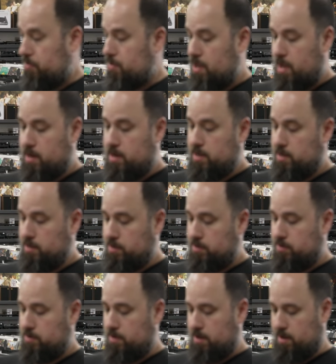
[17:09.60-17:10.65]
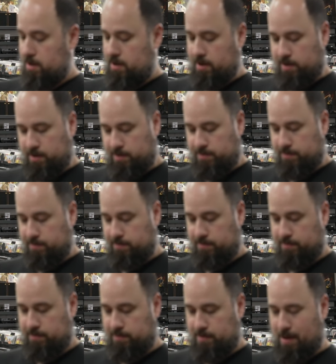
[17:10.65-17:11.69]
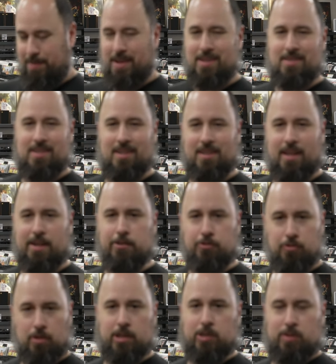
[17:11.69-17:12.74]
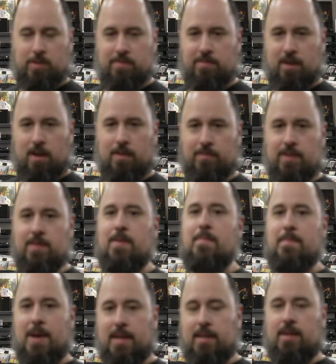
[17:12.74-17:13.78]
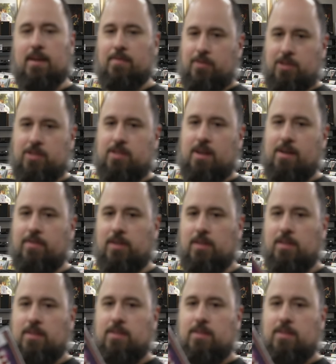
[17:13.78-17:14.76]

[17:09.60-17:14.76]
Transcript: That is, uh, I'm guessing a lot of drugs were involved in the making of this cover.